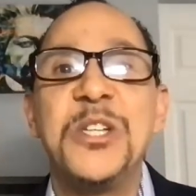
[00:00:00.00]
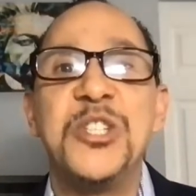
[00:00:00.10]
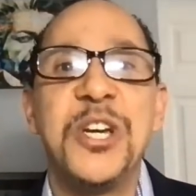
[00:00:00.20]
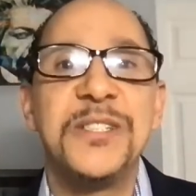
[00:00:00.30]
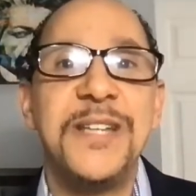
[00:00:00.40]

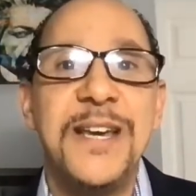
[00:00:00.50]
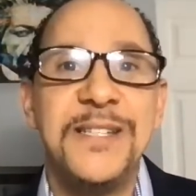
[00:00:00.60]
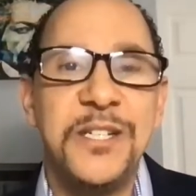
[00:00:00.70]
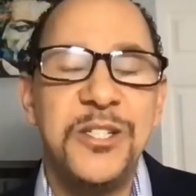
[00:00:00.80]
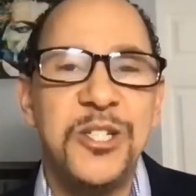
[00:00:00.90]
Just
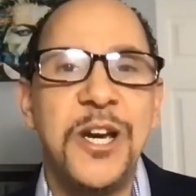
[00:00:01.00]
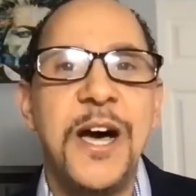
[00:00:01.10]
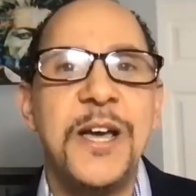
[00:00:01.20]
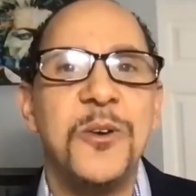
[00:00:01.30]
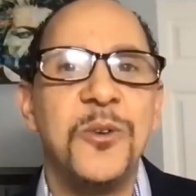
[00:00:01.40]
as a
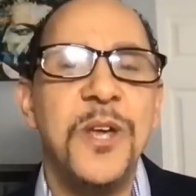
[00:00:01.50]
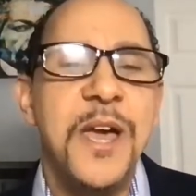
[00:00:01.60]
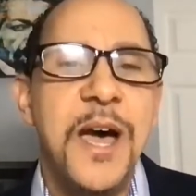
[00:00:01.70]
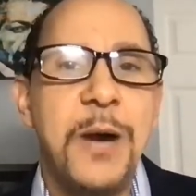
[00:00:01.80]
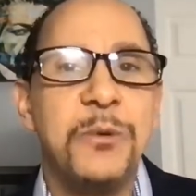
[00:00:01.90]
child,
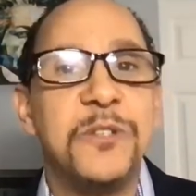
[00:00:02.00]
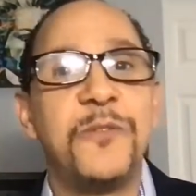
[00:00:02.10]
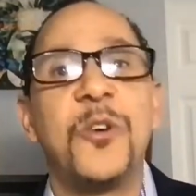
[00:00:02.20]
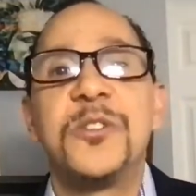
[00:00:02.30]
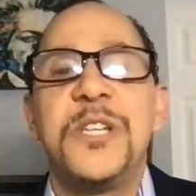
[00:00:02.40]
I was
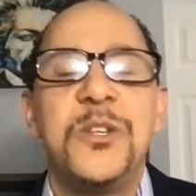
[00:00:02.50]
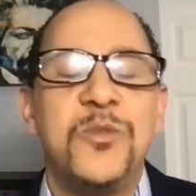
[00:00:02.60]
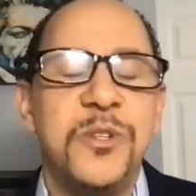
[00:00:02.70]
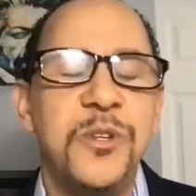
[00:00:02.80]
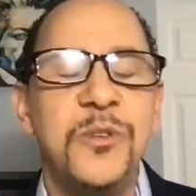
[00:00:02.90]
first
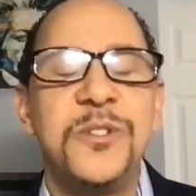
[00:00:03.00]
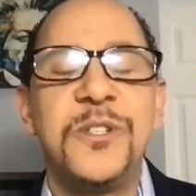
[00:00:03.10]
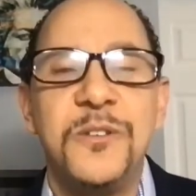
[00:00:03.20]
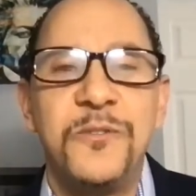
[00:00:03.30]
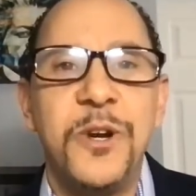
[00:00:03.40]

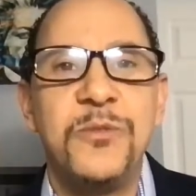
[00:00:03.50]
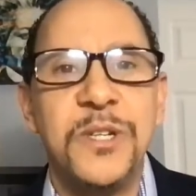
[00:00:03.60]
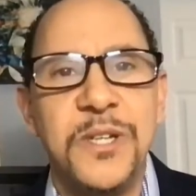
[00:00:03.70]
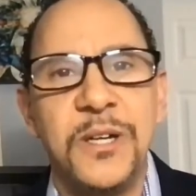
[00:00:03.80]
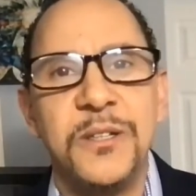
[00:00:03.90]
introduced to
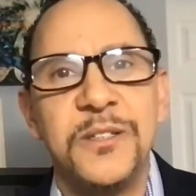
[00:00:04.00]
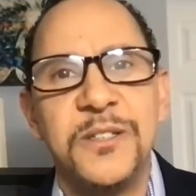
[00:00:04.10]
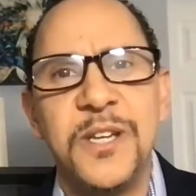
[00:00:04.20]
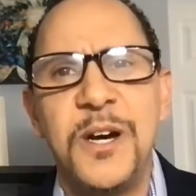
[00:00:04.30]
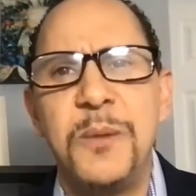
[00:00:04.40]
Frederick
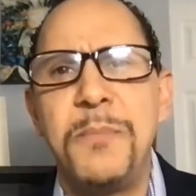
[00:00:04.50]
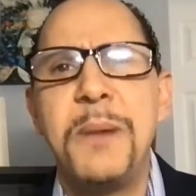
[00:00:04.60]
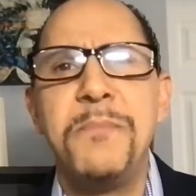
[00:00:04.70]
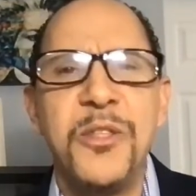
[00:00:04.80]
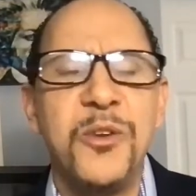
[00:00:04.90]
Douglass. My
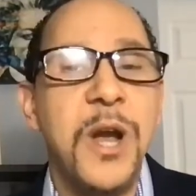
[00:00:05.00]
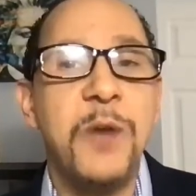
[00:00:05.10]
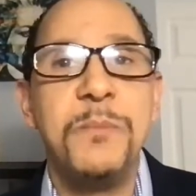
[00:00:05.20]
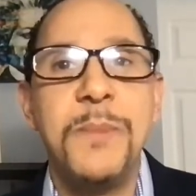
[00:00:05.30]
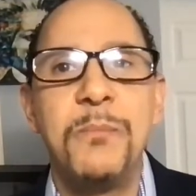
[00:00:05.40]
mother, I
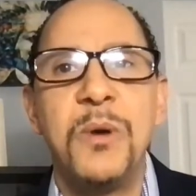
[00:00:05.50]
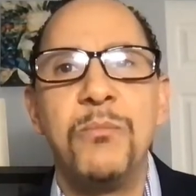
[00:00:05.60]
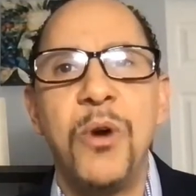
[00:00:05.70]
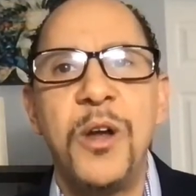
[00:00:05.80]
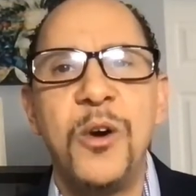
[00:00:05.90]
remember,
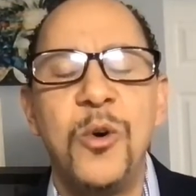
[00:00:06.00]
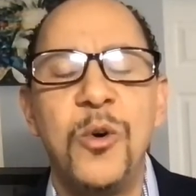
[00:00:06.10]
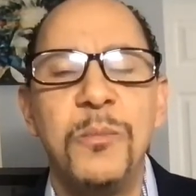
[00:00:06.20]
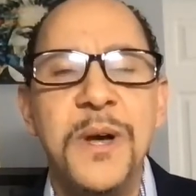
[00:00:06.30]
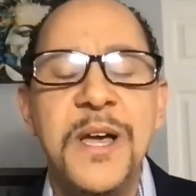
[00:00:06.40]
brought
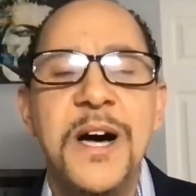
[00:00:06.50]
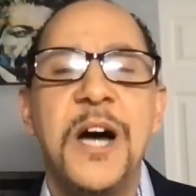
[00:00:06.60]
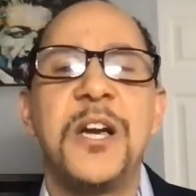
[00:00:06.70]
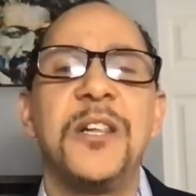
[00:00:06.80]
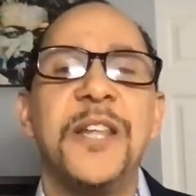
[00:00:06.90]
home
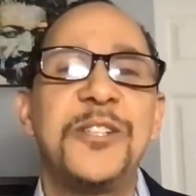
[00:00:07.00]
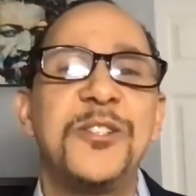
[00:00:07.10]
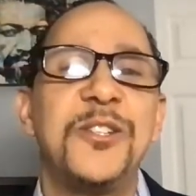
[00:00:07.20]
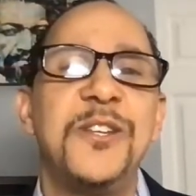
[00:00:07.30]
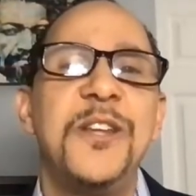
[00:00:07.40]
a
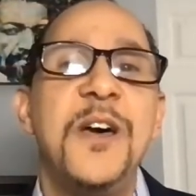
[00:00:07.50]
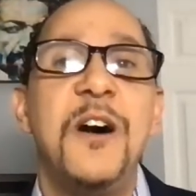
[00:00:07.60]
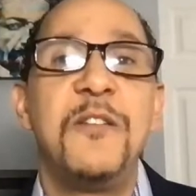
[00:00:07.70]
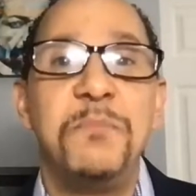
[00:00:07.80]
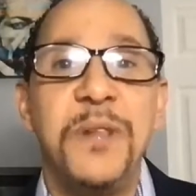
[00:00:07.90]
collection
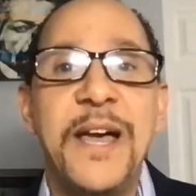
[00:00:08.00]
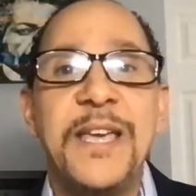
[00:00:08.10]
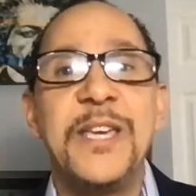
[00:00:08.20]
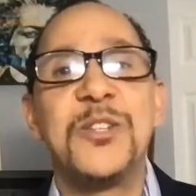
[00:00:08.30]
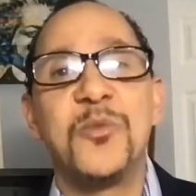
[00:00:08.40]
of Black
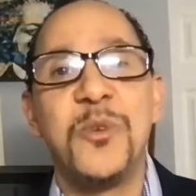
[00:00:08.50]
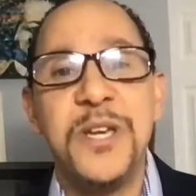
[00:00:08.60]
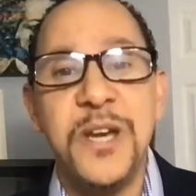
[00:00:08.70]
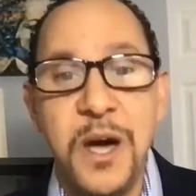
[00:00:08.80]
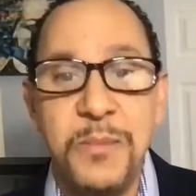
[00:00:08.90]
history
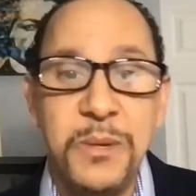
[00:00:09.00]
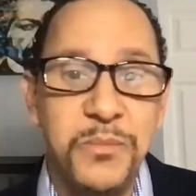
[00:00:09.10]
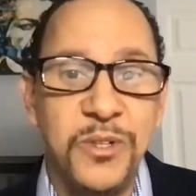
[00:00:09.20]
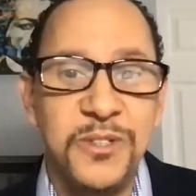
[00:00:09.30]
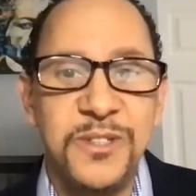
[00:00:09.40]
comic
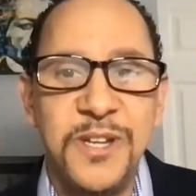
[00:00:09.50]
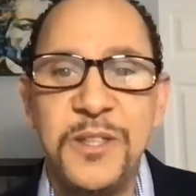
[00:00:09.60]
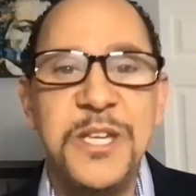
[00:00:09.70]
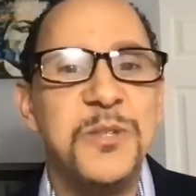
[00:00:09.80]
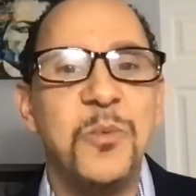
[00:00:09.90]
books. Now,
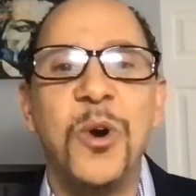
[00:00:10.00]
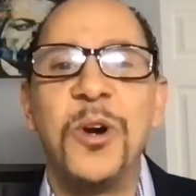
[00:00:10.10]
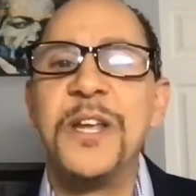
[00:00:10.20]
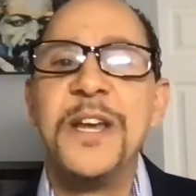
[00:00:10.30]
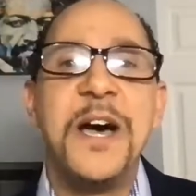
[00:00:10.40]
these
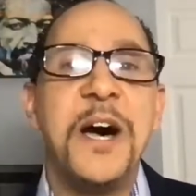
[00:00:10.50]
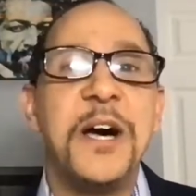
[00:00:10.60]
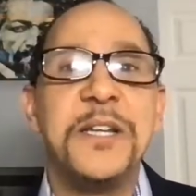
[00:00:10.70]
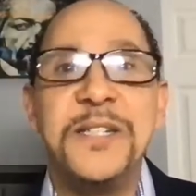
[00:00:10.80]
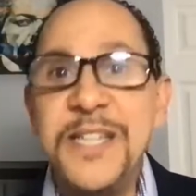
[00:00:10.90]
weren't
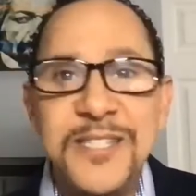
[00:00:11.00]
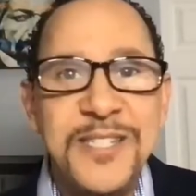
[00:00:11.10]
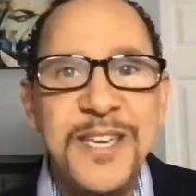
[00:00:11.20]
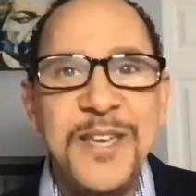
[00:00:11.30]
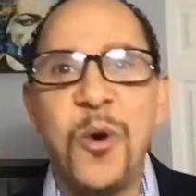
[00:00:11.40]

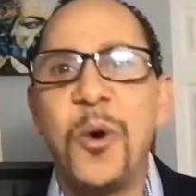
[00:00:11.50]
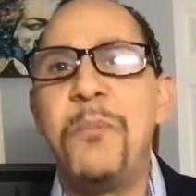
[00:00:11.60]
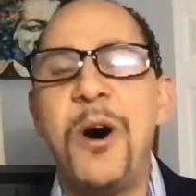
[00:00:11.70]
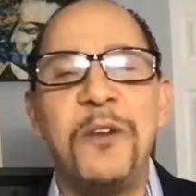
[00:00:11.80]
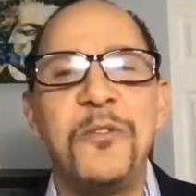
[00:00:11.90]
DC or
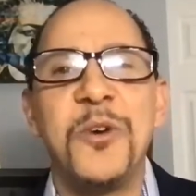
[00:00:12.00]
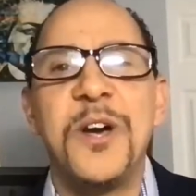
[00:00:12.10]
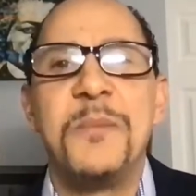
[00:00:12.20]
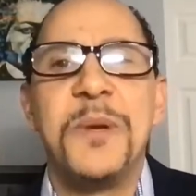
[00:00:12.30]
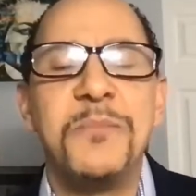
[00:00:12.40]
Marvel
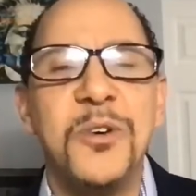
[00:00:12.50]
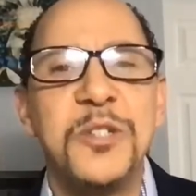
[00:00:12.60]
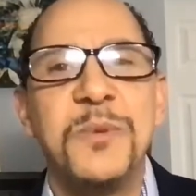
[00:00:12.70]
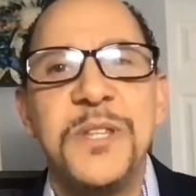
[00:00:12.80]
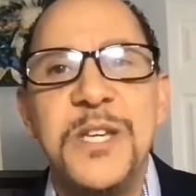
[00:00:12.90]
comic
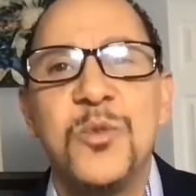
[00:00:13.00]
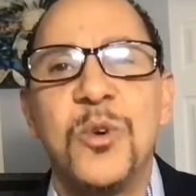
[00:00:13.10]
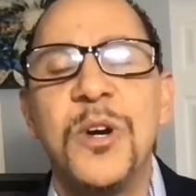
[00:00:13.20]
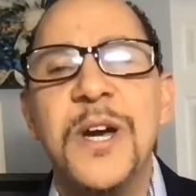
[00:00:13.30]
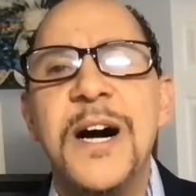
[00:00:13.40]
books, but these
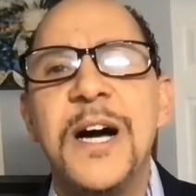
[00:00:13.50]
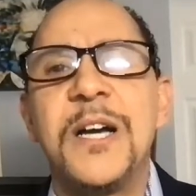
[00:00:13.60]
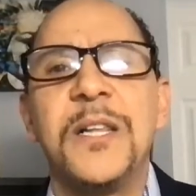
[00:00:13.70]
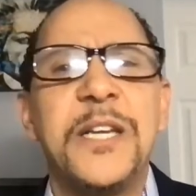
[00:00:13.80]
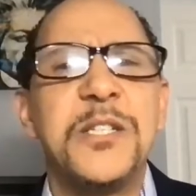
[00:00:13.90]
were a
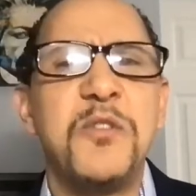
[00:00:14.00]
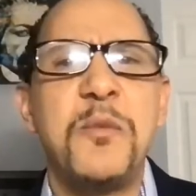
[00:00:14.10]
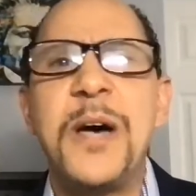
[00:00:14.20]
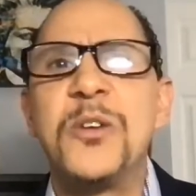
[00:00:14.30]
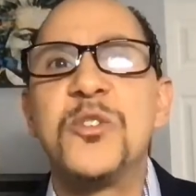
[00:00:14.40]
collection of
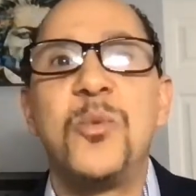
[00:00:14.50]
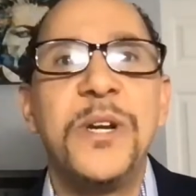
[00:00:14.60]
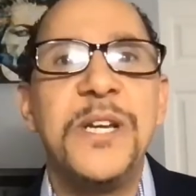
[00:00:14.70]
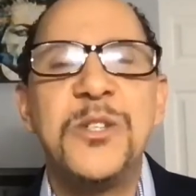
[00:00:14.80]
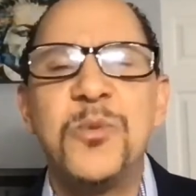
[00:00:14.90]
about
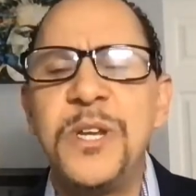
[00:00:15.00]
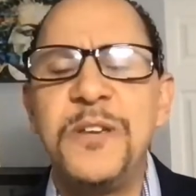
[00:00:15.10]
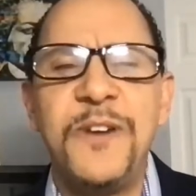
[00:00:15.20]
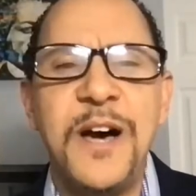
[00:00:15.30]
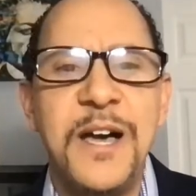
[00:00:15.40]
20,
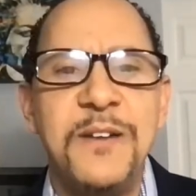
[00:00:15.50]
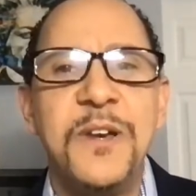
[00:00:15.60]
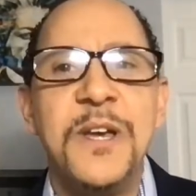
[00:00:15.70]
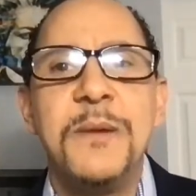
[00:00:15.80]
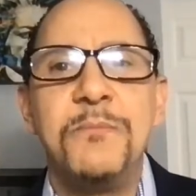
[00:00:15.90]
25
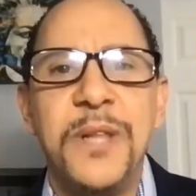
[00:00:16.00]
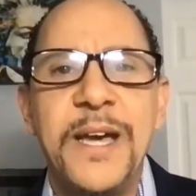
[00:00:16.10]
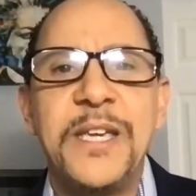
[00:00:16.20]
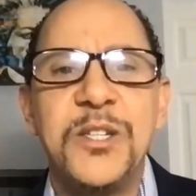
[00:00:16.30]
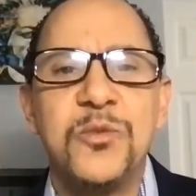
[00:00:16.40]

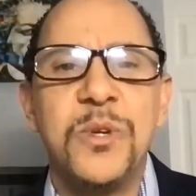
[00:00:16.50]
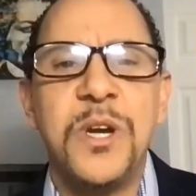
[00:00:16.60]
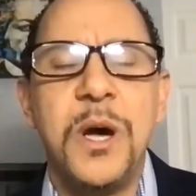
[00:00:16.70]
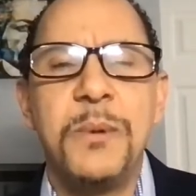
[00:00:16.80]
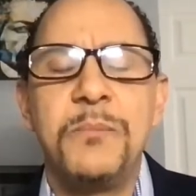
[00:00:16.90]
Black history
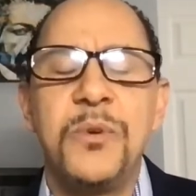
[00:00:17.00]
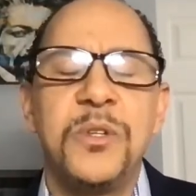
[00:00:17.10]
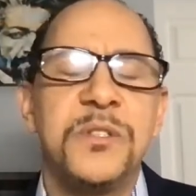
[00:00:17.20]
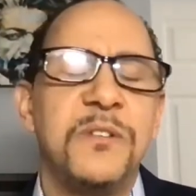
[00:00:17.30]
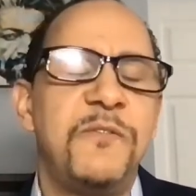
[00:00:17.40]
comic
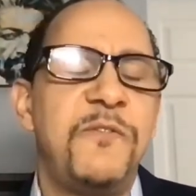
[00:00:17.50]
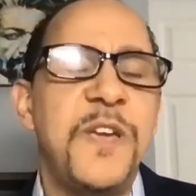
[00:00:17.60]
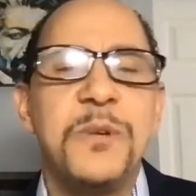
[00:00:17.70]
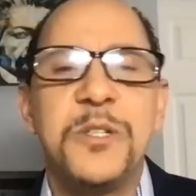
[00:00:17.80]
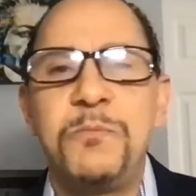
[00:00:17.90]
books of
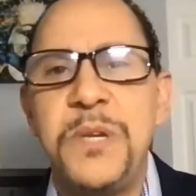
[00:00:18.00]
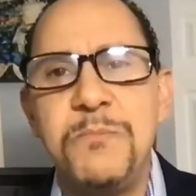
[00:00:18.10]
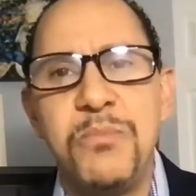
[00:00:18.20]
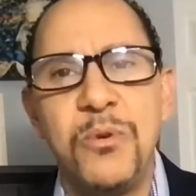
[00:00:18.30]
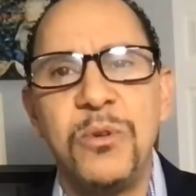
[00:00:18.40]
famous
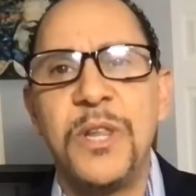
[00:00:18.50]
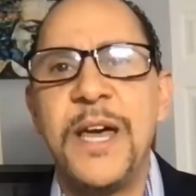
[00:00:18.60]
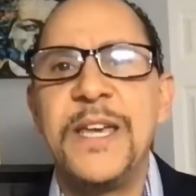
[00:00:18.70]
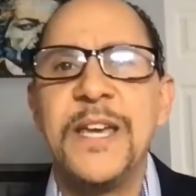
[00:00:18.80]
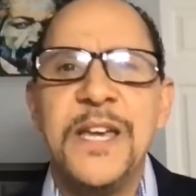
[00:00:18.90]
people
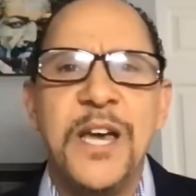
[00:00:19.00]
like